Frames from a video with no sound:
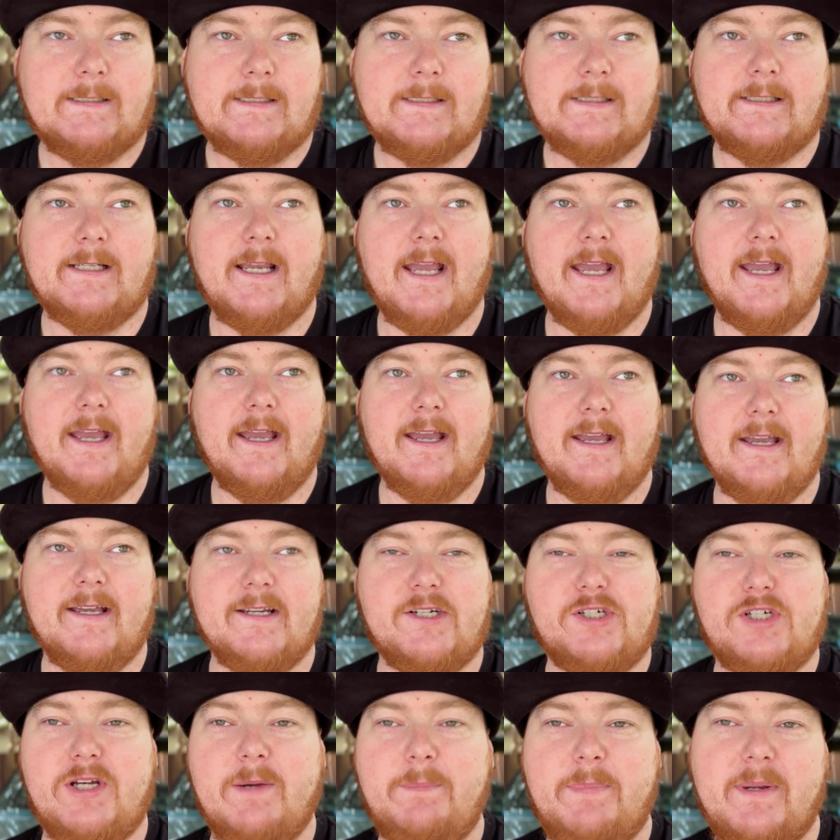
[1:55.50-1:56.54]
Yeah,
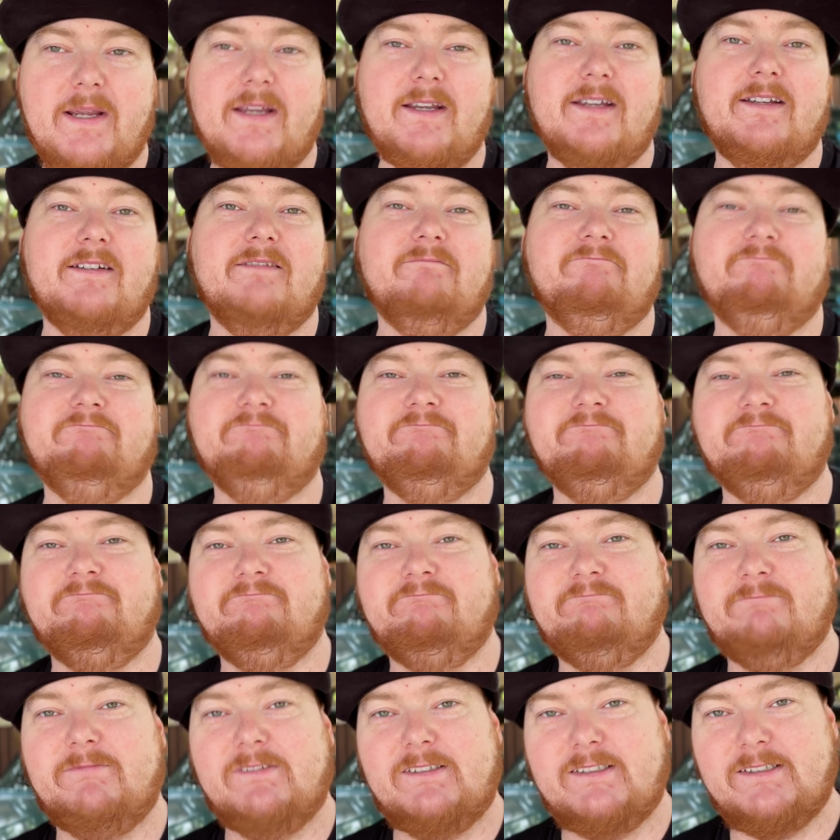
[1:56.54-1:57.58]
shipping,
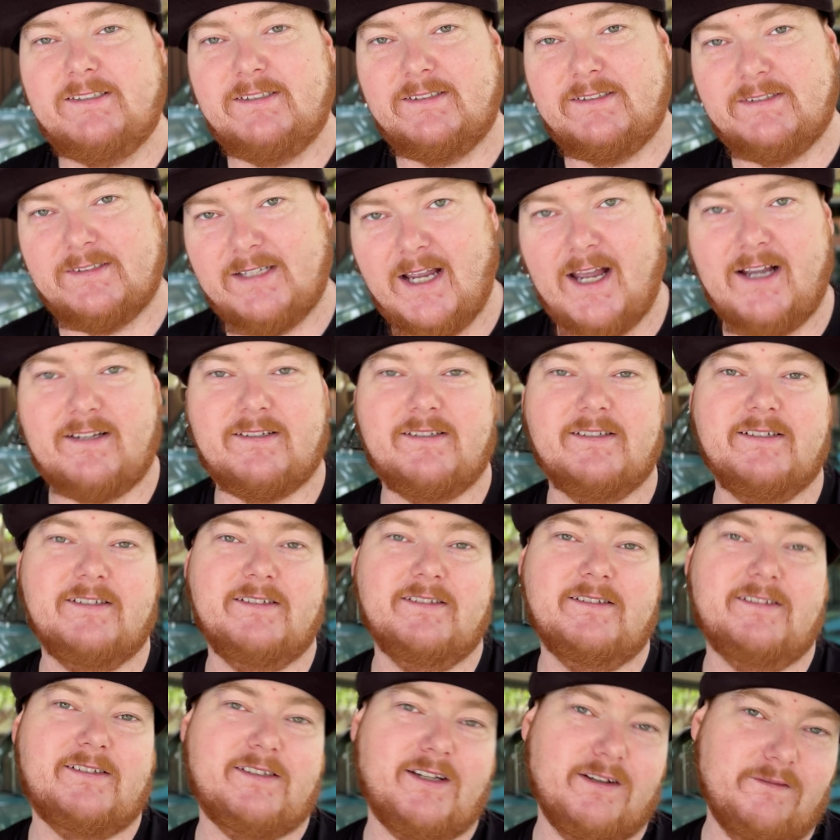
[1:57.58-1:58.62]

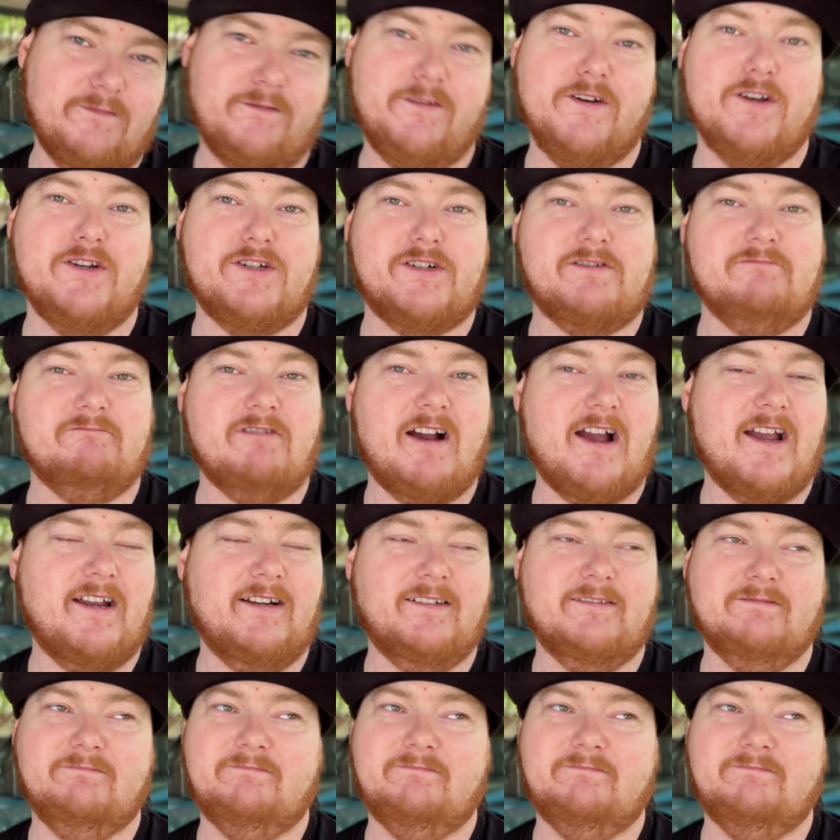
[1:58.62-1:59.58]
taxes, conversion rate.